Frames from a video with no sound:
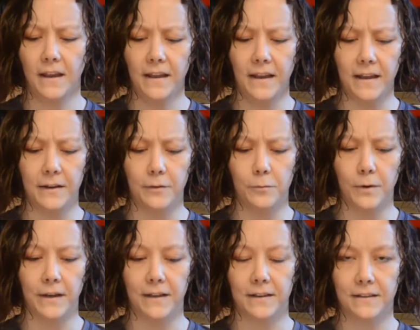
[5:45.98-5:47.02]
and
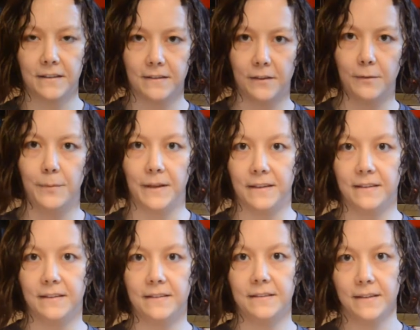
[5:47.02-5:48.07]
when he gets to this other place,
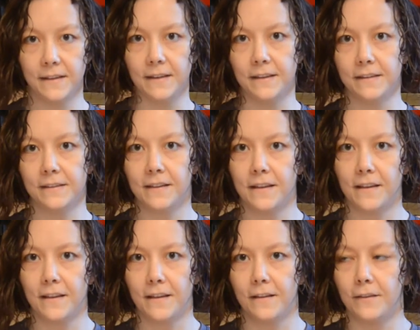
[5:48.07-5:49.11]
he sees
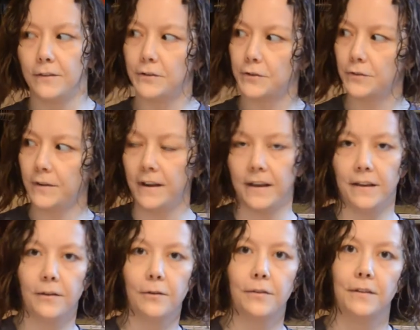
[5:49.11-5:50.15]
the
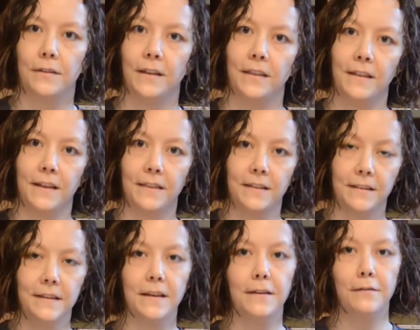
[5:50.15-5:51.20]
tree and like the
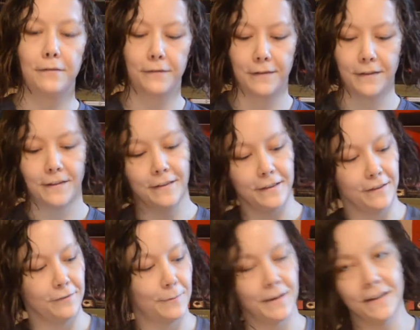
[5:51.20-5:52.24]
leaf
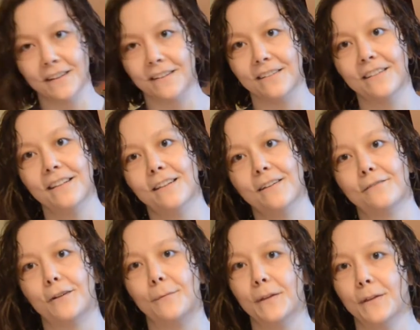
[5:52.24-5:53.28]
by Nigel
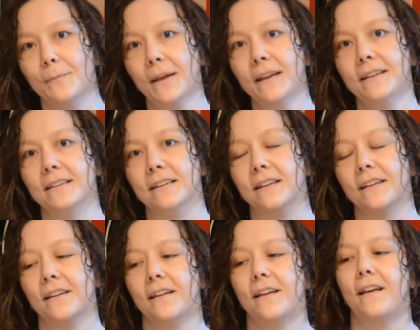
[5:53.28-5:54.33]
from his painting.
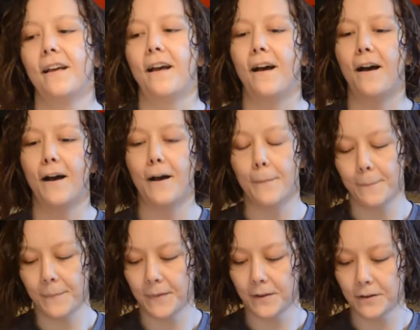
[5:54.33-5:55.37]

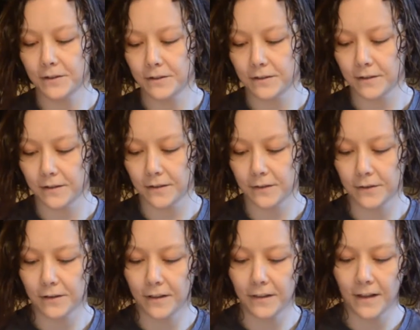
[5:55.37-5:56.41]
There's
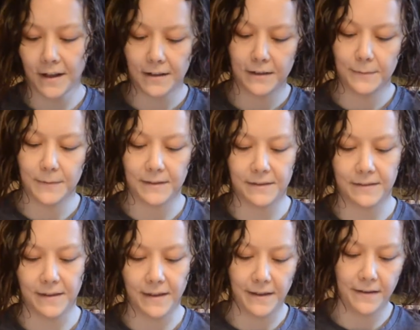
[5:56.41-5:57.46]
a lot to be
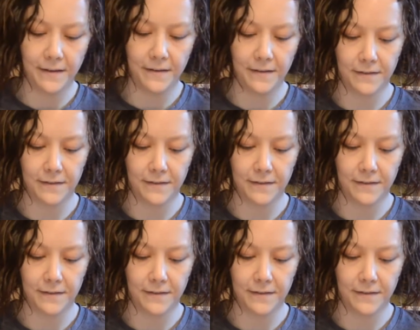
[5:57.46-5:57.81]
said